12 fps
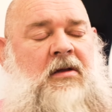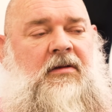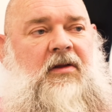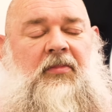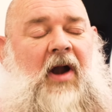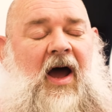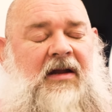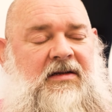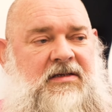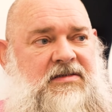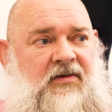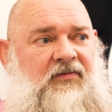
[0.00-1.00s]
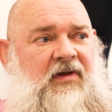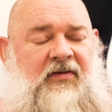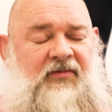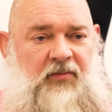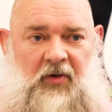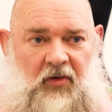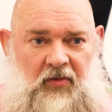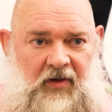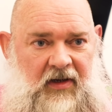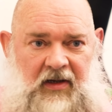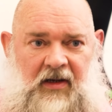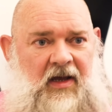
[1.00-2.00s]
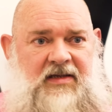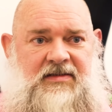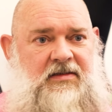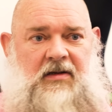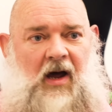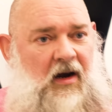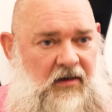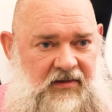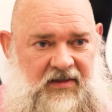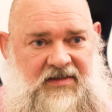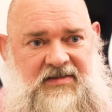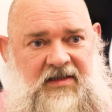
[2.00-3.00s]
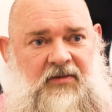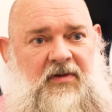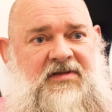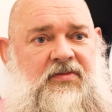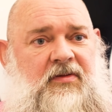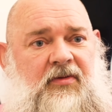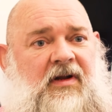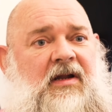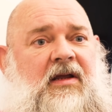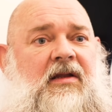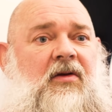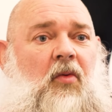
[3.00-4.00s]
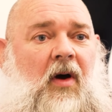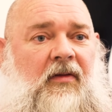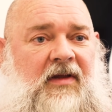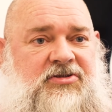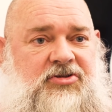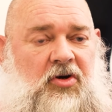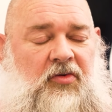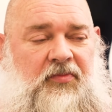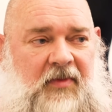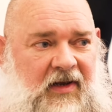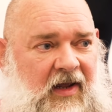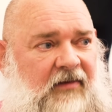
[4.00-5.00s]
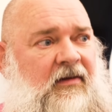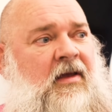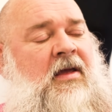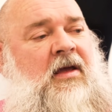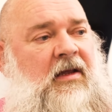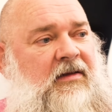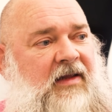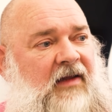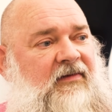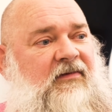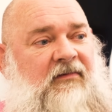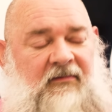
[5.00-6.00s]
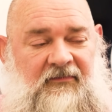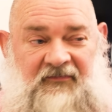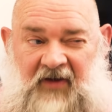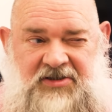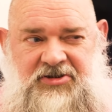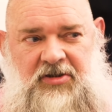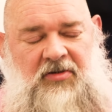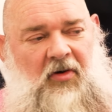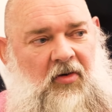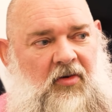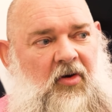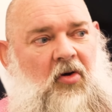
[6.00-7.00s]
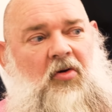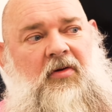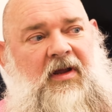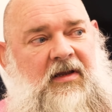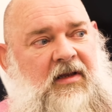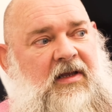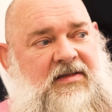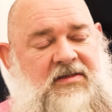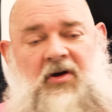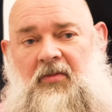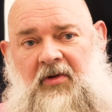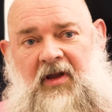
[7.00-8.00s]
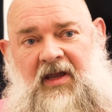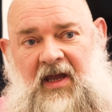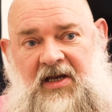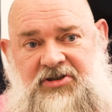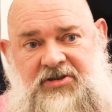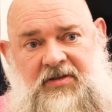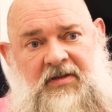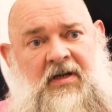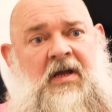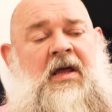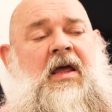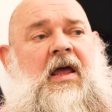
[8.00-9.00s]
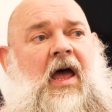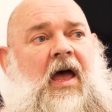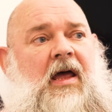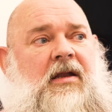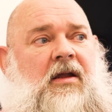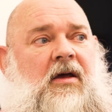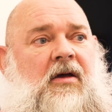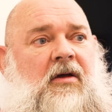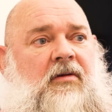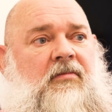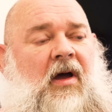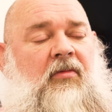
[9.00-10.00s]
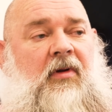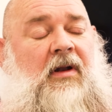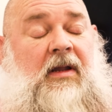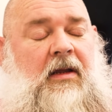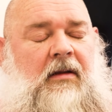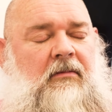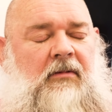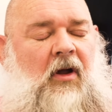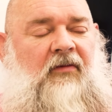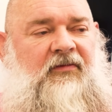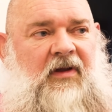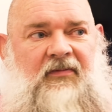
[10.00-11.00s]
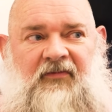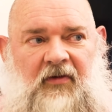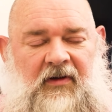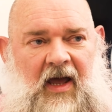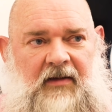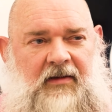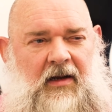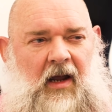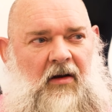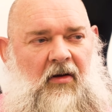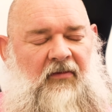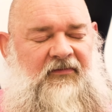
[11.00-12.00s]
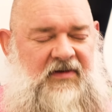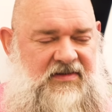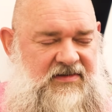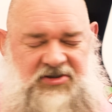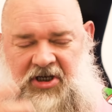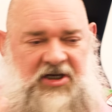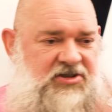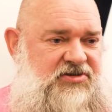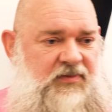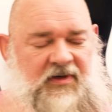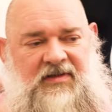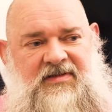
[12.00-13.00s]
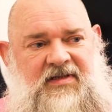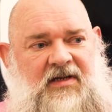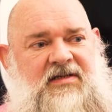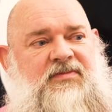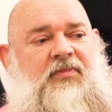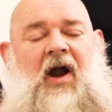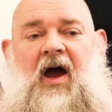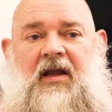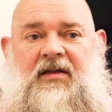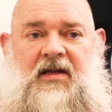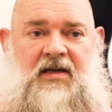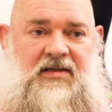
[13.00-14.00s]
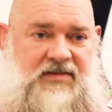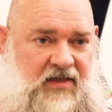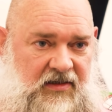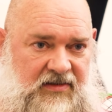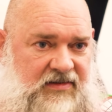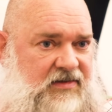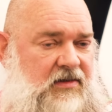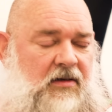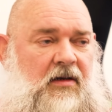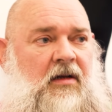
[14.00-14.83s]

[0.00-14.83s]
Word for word: the brightness of David Bowie as an artist. Yeah. It was really the one that showed me that fashion or clothing is communication. And I really loved him for that, and I loved his changements and his brightness, yeah. And his